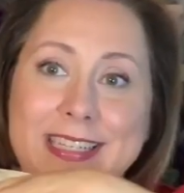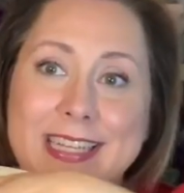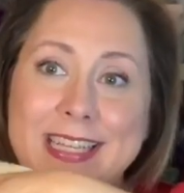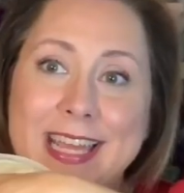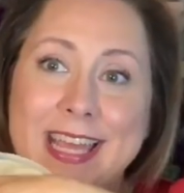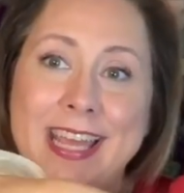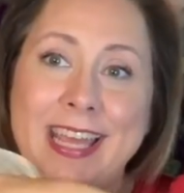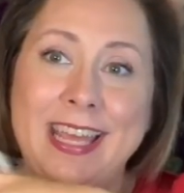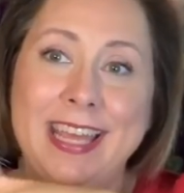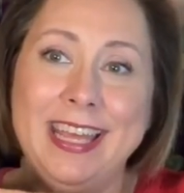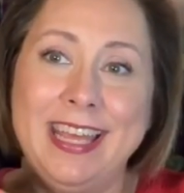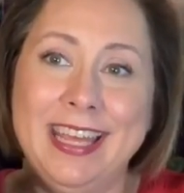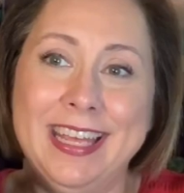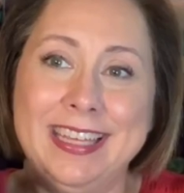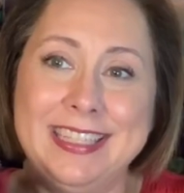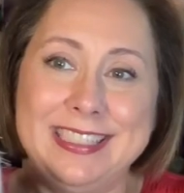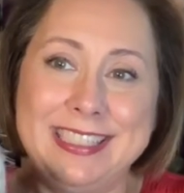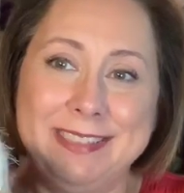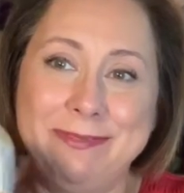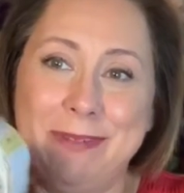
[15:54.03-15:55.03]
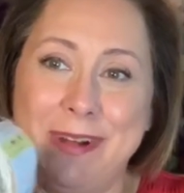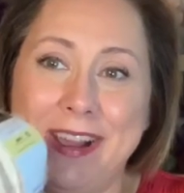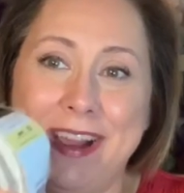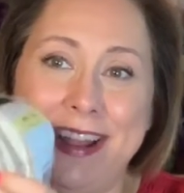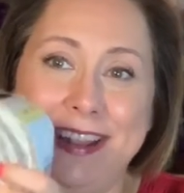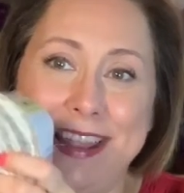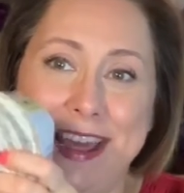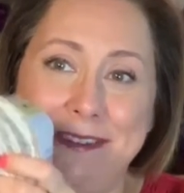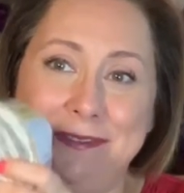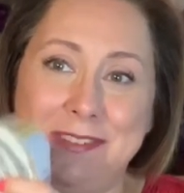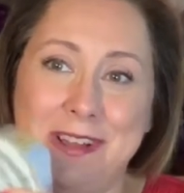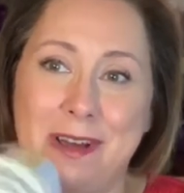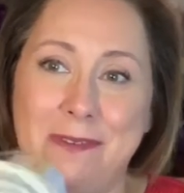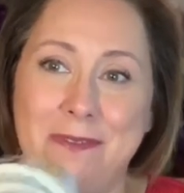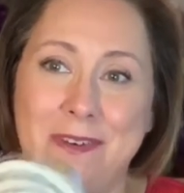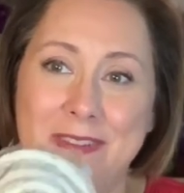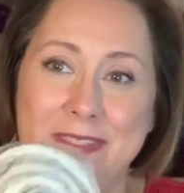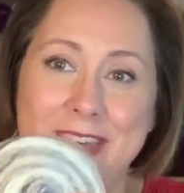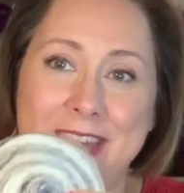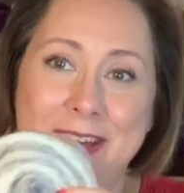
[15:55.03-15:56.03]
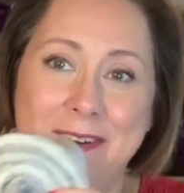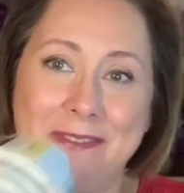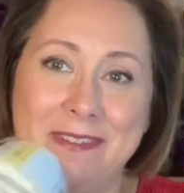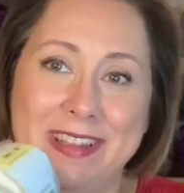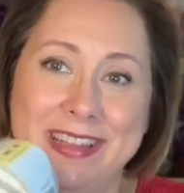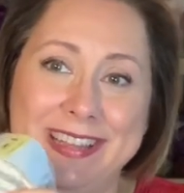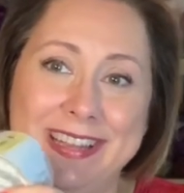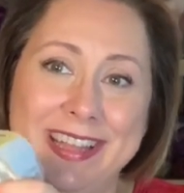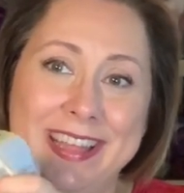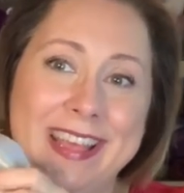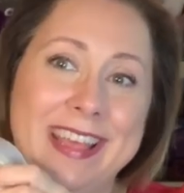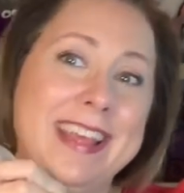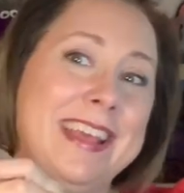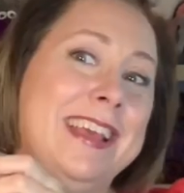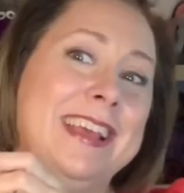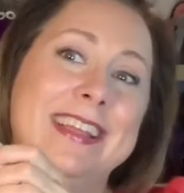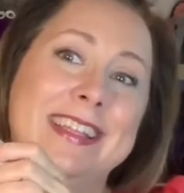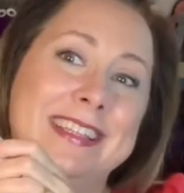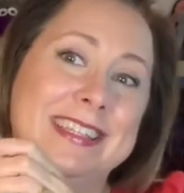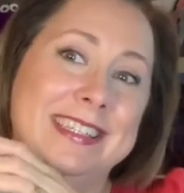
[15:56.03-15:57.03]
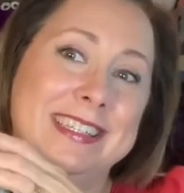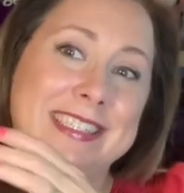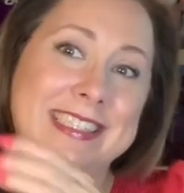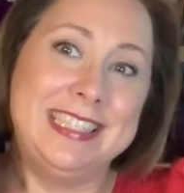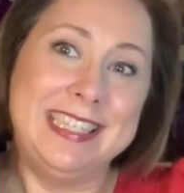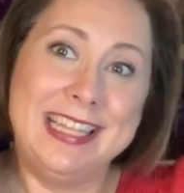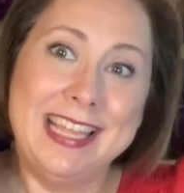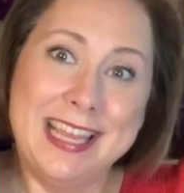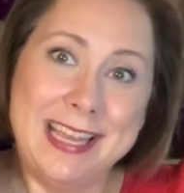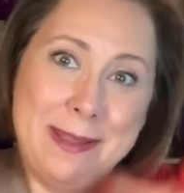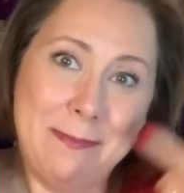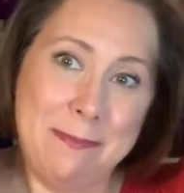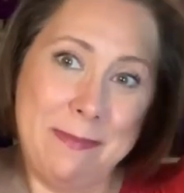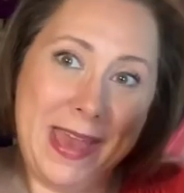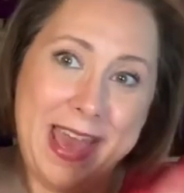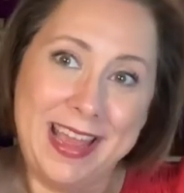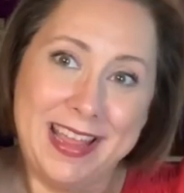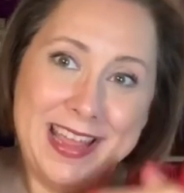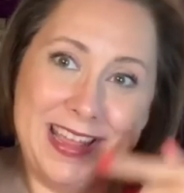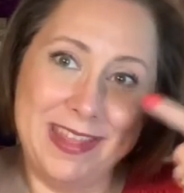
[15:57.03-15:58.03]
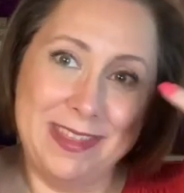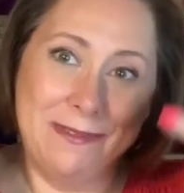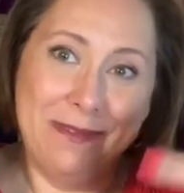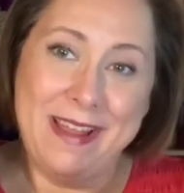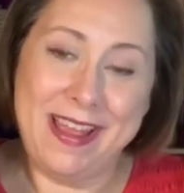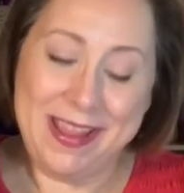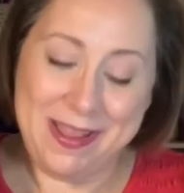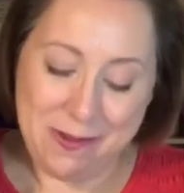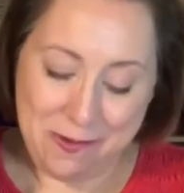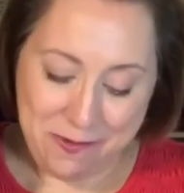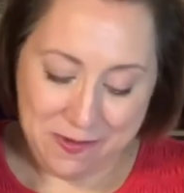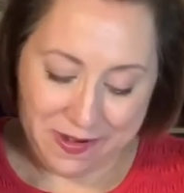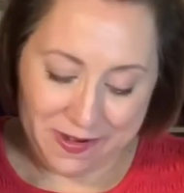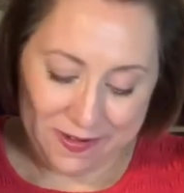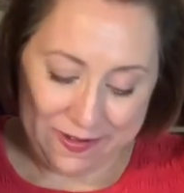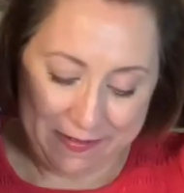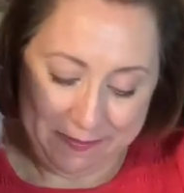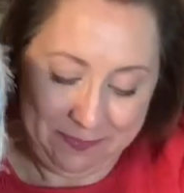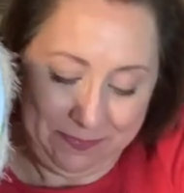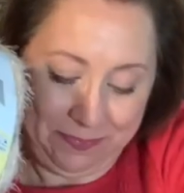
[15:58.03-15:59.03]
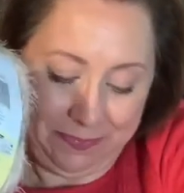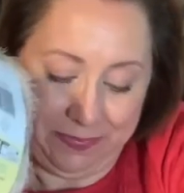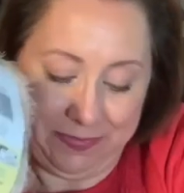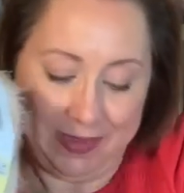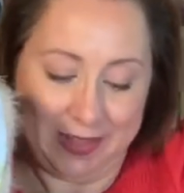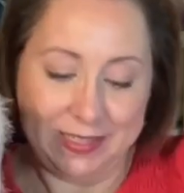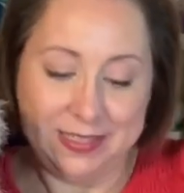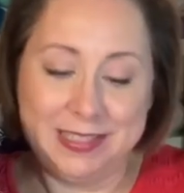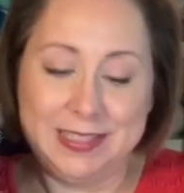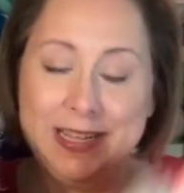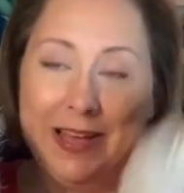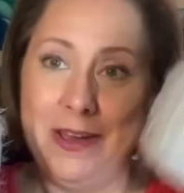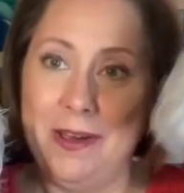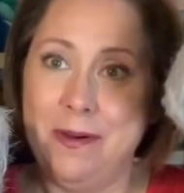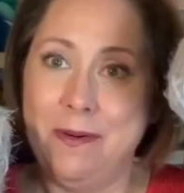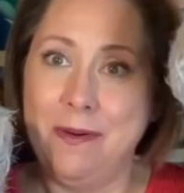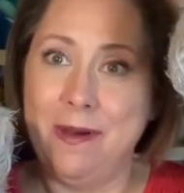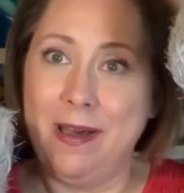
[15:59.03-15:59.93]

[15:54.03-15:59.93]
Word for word: get where I left off on that one to get it back in the right order. So